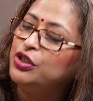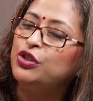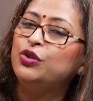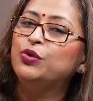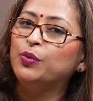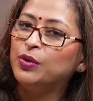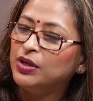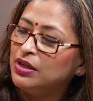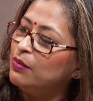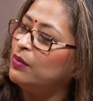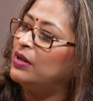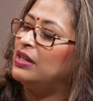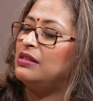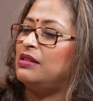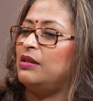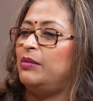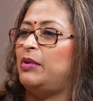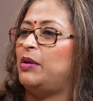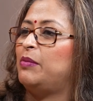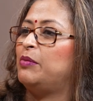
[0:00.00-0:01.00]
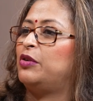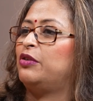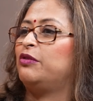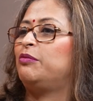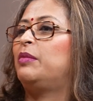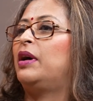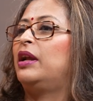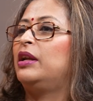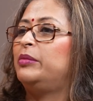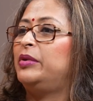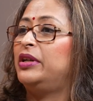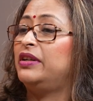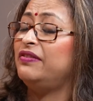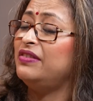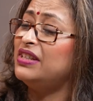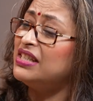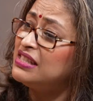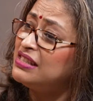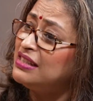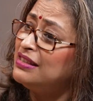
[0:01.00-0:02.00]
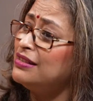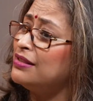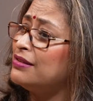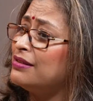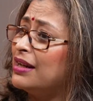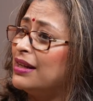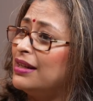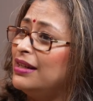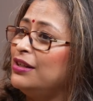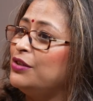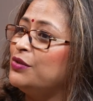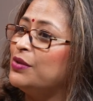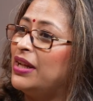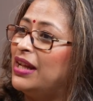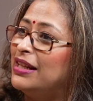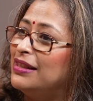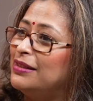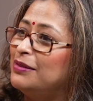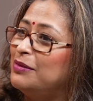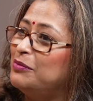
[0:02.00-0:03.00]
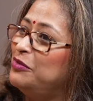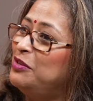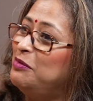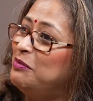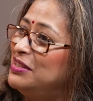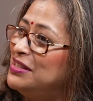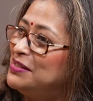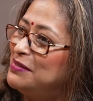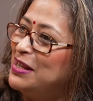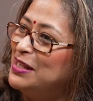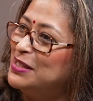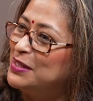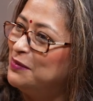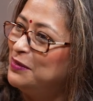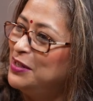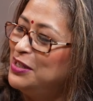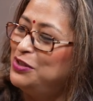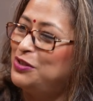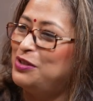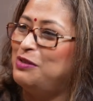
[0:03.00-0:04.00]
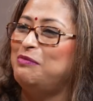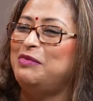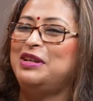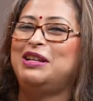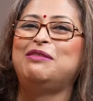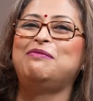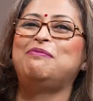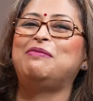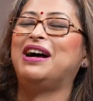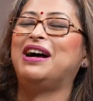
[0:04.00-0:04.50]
You were once a member of parliament. We are still struggling to get the women's reservation bill